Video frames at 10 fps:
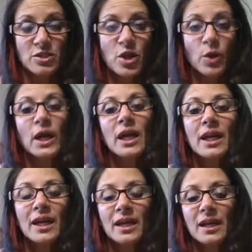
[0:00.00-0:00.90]
So
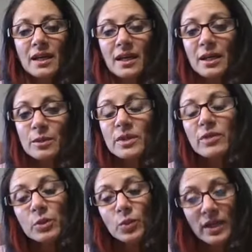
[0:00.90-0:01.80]

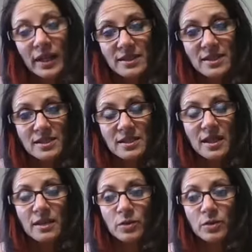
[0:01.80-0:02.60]
if you want access to that,